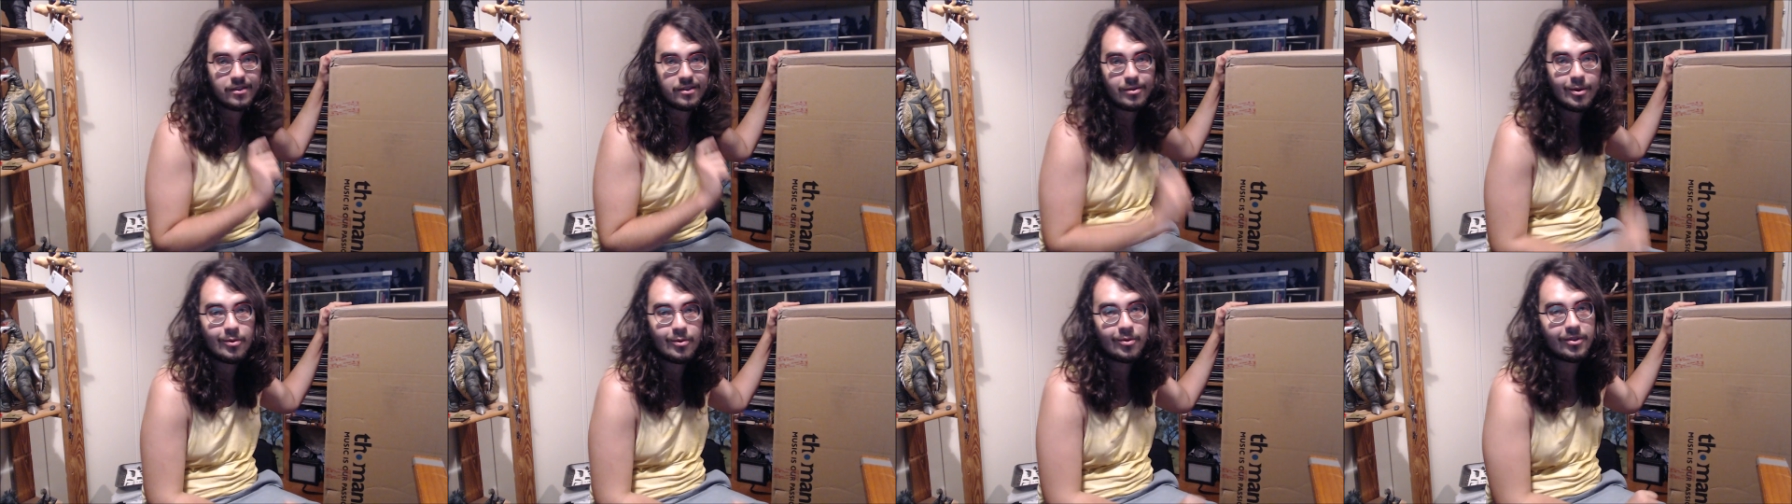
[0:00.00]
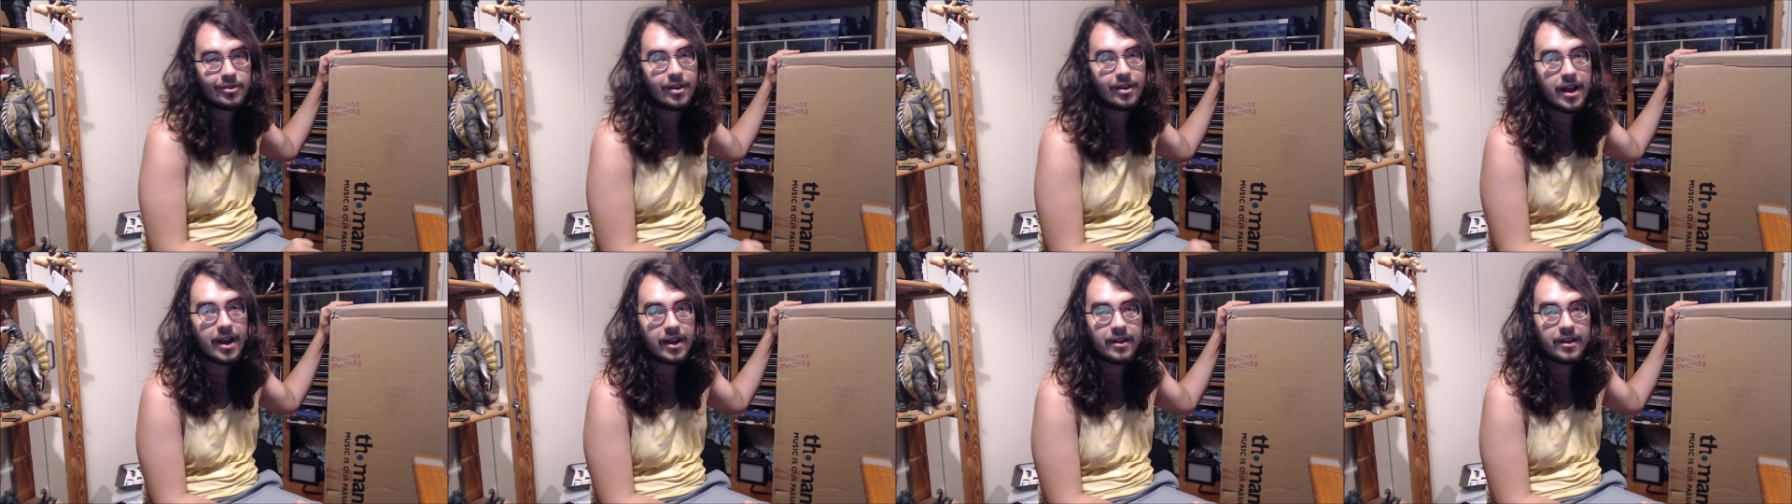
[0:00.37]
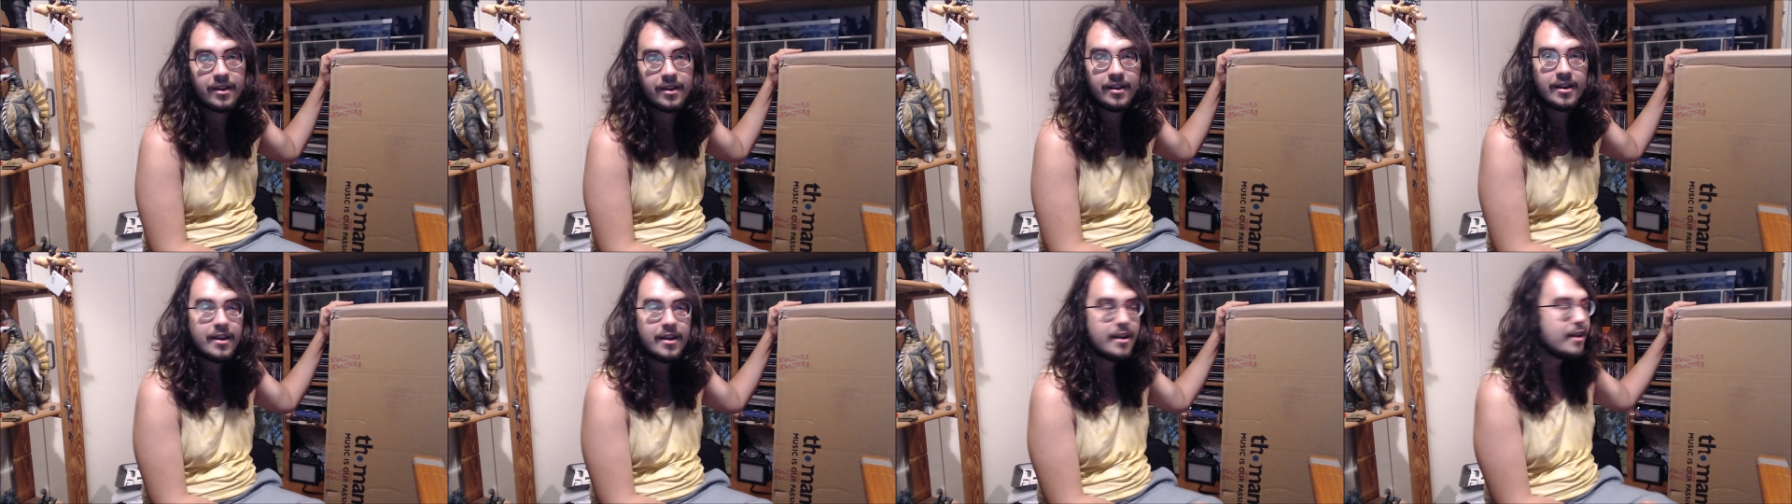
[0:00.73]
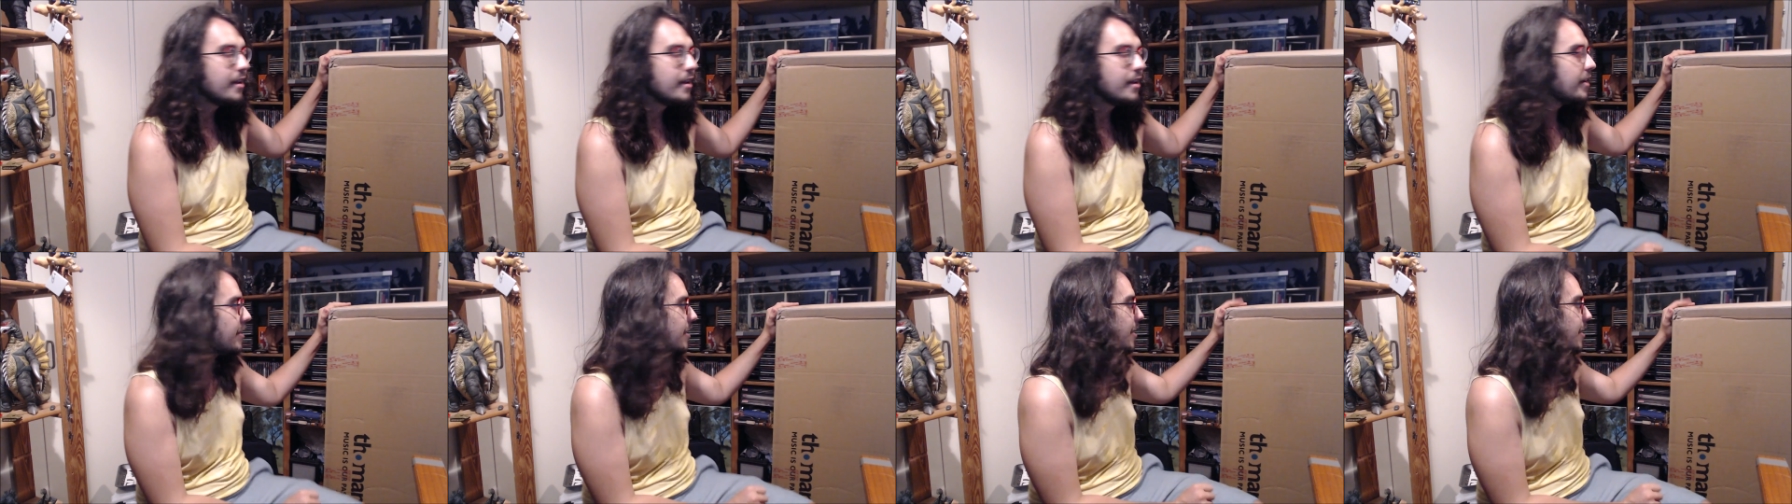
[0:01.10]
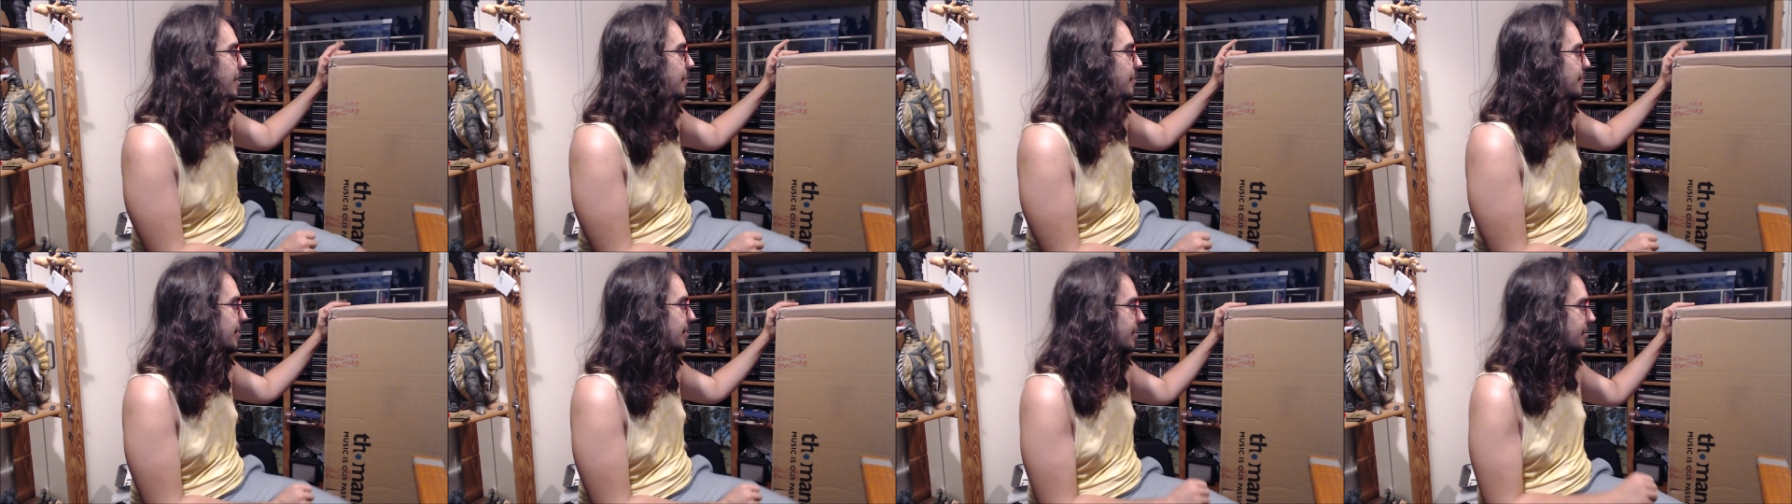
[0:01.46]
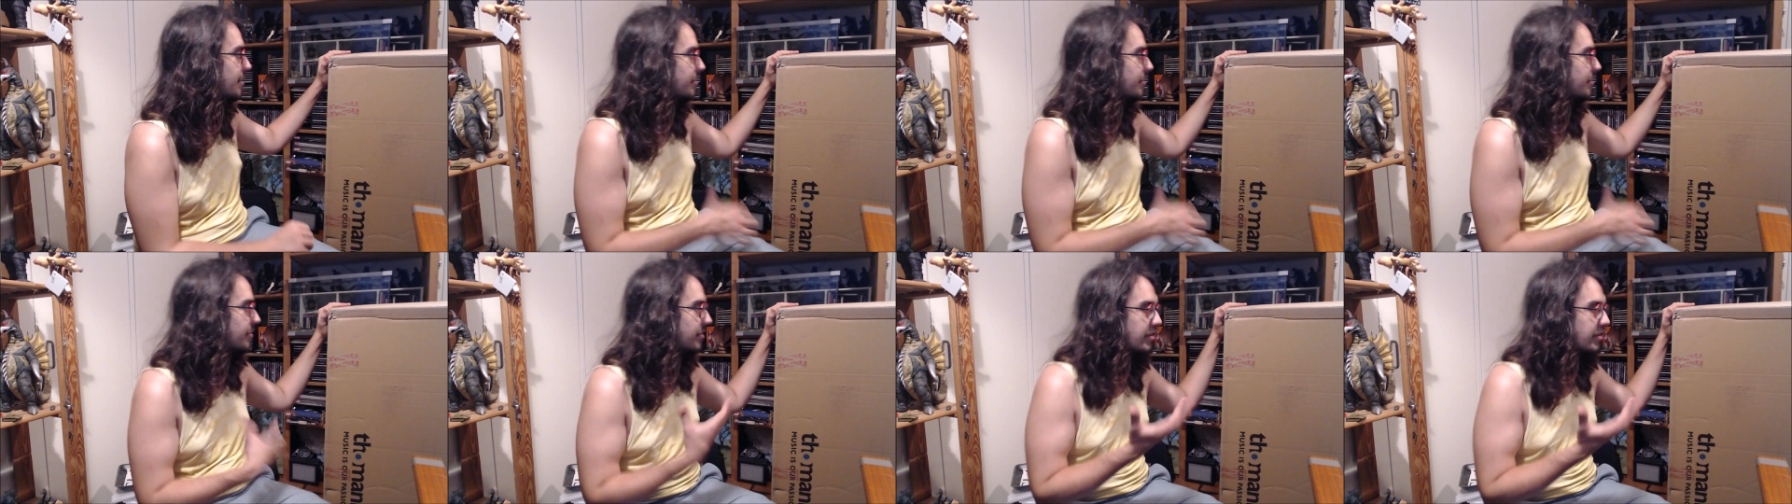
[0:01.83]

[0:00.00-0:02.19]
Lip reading: one was like. And,